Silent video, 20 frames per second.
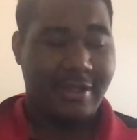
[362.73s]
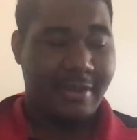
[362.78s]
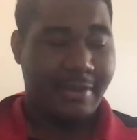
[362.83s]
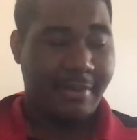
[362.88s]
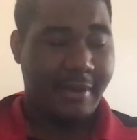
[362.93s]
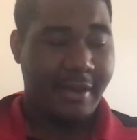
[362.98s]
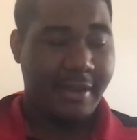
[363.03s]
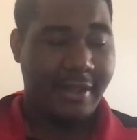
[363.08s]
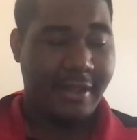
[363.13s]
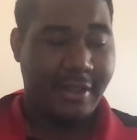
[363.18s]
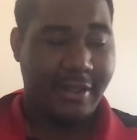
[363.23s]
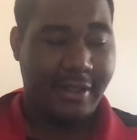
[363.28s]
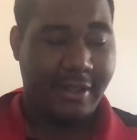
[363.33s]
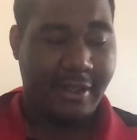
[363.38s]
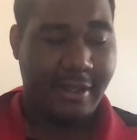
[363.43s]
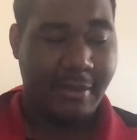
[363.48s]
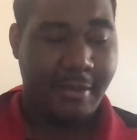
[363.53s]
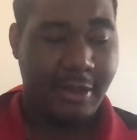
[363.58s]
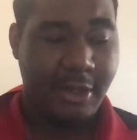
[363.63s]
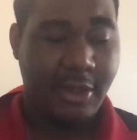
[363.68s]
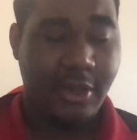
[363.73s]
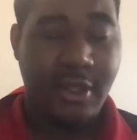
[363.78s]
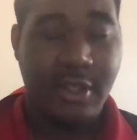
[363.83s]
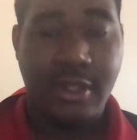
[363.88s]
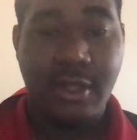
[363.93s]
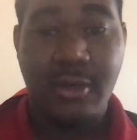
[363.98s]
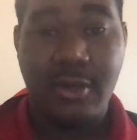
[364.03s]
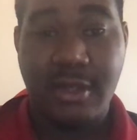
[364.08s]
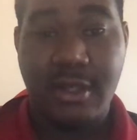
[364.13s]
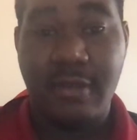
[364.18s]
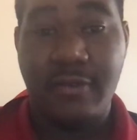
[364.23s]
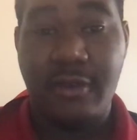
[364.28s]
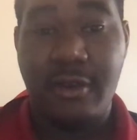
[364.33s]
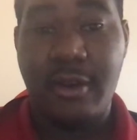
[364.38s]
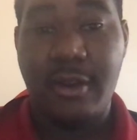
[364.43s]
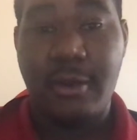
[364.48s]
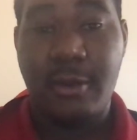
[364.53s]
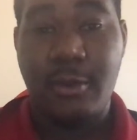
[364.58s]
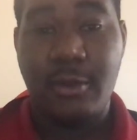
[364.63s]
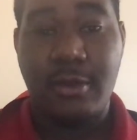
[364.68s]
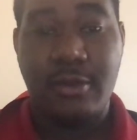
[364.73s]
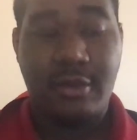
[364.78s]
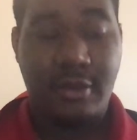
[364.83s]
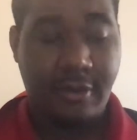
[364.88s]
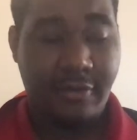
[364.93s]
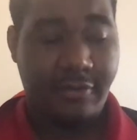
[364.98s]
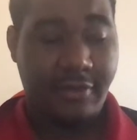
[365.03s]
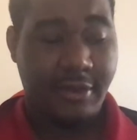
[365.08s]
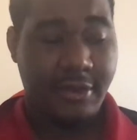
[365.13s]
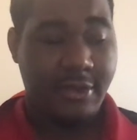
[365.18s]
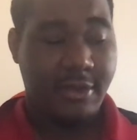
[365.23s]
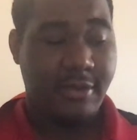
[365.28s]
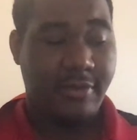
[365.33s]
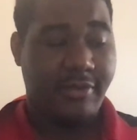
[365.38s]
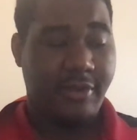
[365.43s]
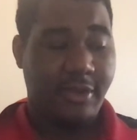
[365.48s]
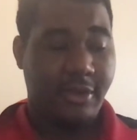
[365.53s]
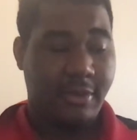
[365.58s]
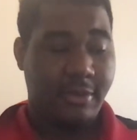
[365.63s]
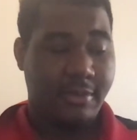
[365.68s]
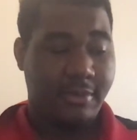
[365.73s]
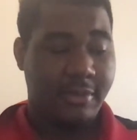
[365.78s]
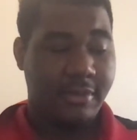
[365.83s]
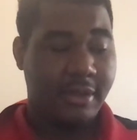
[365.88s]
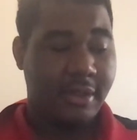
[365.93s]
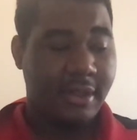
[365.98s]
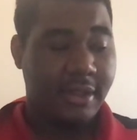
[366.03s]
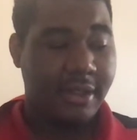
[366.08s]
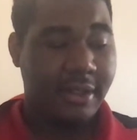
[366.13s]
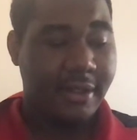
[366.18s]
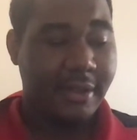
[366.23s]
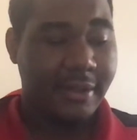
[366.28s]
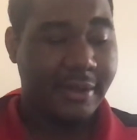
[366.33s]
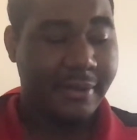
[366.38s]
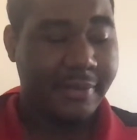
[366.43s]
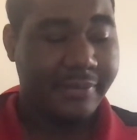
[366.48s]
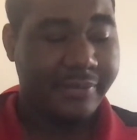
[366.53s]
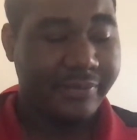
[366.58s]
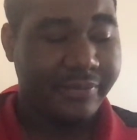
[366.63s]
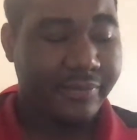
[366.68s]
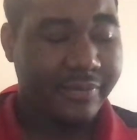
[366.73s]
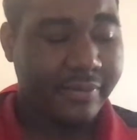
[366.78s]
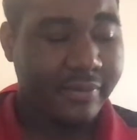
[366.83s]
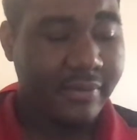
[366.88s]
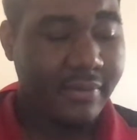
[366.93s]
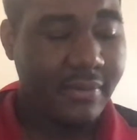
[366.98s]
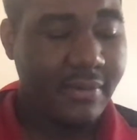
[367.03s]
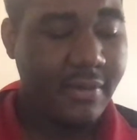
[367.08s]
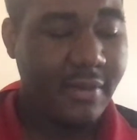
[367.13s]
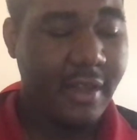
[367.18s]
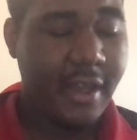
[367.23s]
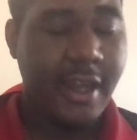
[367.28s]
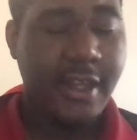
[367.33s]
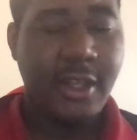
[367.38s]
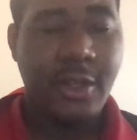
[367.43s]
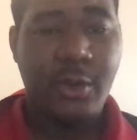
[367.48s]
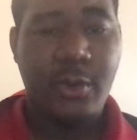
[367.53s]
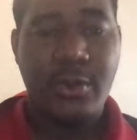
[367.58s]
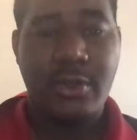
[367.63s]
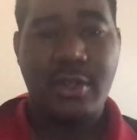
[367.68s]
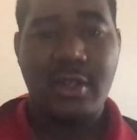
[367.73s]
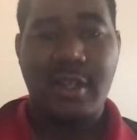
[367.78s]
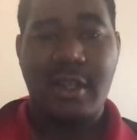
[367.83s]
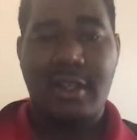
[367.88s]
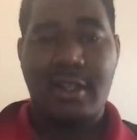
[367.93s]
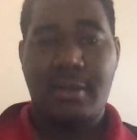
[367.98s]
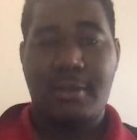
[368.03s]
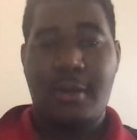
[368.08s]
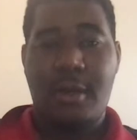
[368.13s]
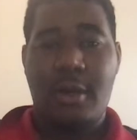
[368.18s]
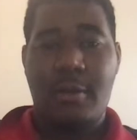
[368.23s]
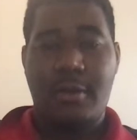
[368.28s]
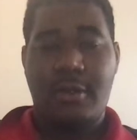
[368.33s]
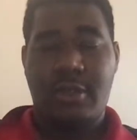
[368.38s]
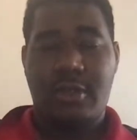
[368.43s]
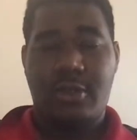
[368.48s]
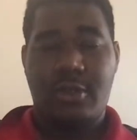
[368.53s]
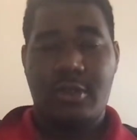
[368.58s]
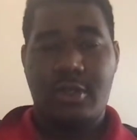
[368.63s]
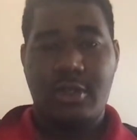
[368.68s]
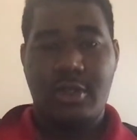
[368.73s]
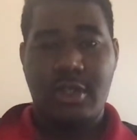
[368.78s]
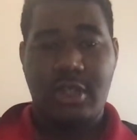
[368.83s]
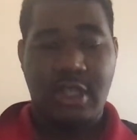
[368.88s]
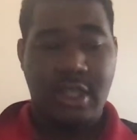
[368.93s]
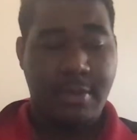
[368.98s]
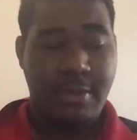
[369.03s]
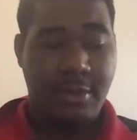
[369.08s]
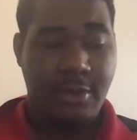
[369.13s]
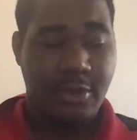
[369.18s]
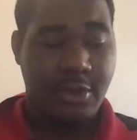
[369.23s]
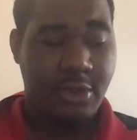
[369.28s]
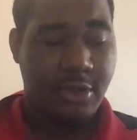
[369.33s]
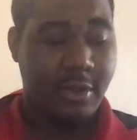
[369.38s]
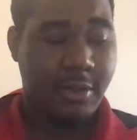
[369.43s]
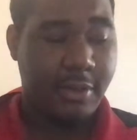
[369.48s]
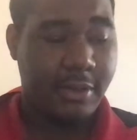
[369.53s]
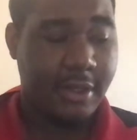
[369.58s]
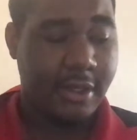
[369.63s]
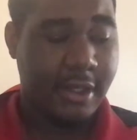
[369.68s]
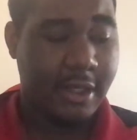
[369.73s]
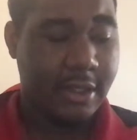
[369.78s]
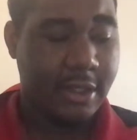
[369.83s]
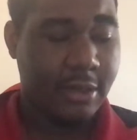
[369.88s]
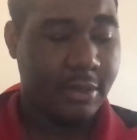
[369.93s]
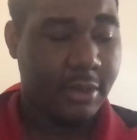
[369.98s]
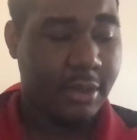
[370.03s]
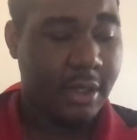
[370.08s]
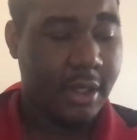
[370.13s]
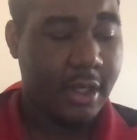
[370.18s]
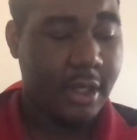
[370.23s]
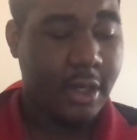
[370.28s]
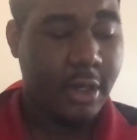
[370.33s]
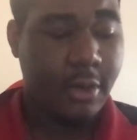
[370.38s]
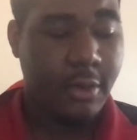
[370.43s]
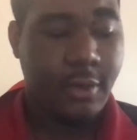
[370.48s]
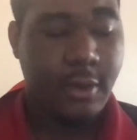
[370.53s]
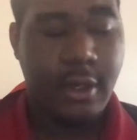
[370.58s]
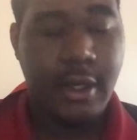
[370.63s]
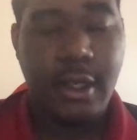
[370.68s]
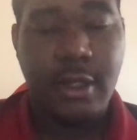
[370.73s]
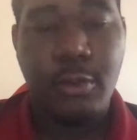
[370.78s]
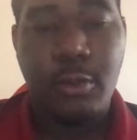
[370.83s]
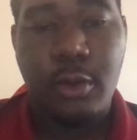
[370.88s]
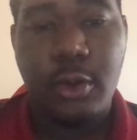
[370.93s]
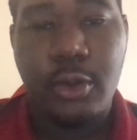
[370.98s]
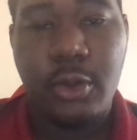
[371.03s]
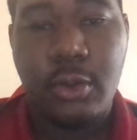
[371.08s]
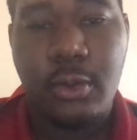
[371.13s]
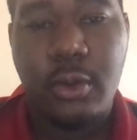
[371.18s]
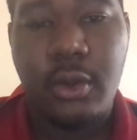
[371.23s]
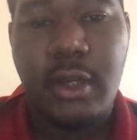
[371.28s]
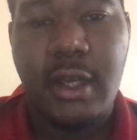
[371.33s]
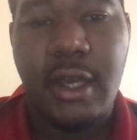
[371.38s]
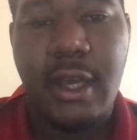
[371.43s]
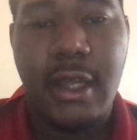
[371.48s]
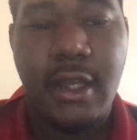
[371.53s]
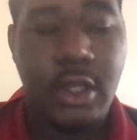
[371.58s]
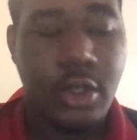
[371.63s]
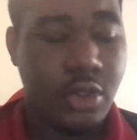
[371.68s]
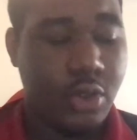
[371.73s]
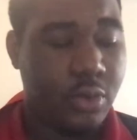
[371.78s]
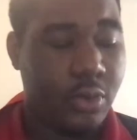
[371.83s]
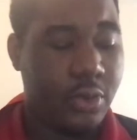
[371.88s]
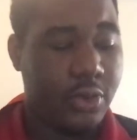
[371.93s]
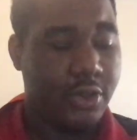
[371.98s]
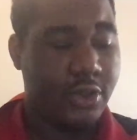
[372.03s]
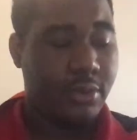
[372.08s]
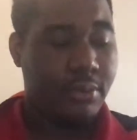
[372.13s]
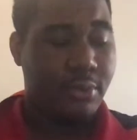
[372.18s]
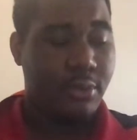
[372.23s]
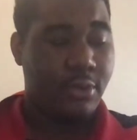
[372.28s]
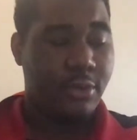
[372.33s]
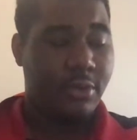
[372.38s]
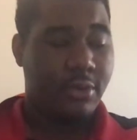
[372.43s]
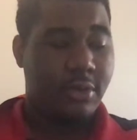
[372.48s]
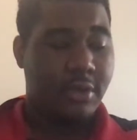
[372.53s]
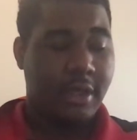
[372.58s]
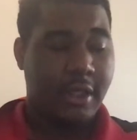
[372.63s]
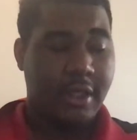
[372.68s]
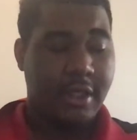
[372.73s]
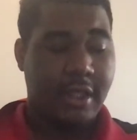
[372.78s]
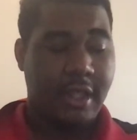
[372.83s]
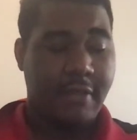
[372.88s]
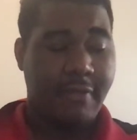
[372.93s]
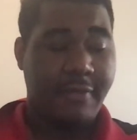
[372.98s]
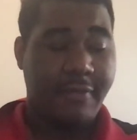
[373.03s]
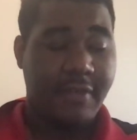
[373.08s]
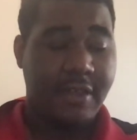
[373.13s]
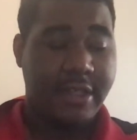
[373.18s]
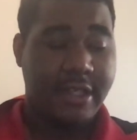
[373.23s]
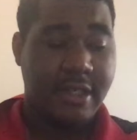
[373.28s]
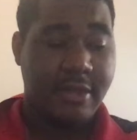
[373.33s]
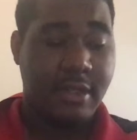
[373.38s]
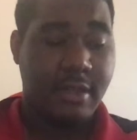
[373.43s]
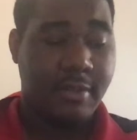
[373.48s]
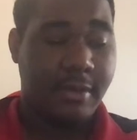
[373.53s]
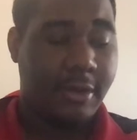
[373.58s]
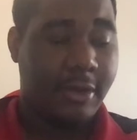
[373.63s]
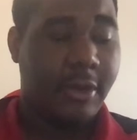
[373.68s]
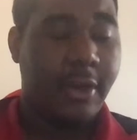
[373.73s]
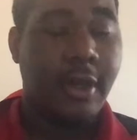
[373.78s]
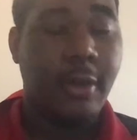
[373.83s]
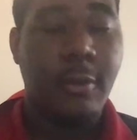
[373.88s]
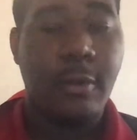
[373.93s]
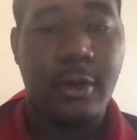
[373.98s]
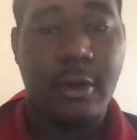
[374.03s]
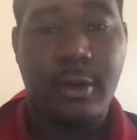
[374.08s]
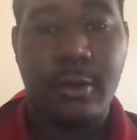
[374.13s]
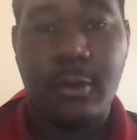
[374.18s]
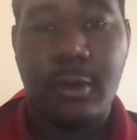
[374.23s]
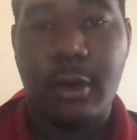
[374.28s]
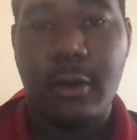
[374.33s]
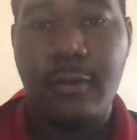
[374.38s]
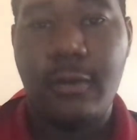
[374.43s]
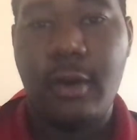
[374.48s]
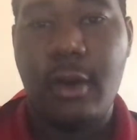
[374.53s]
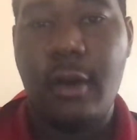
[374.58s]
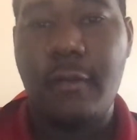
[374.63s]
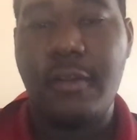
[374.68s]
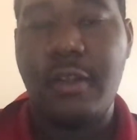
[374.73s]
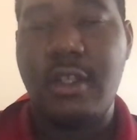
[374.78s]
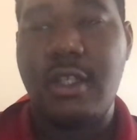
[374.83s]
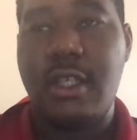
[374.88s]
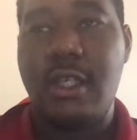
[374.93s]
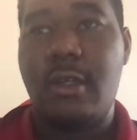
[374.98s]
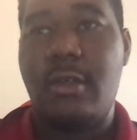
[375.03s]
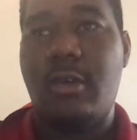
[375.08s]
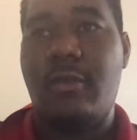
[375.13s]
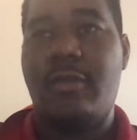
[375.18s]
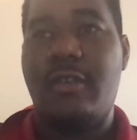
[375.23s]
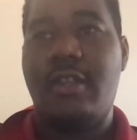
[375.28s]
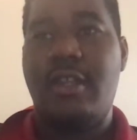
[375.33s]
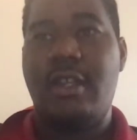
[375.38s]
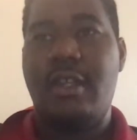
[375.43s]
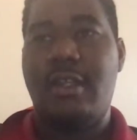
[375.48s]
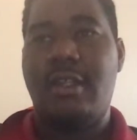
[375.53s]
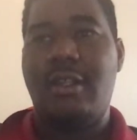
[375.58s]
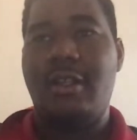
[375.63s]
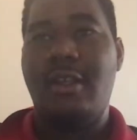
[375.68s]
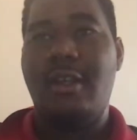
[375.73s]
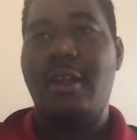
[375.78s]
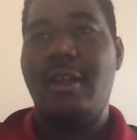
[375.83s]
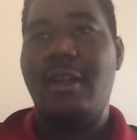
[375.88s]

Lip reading: smiling there. I mean, you can tell it was very fun to film. And I also like the part when the Doctor, Jamie, and Zoe were on the rocket heading towards the moon, and everything seemed to be going well after takeoff, and then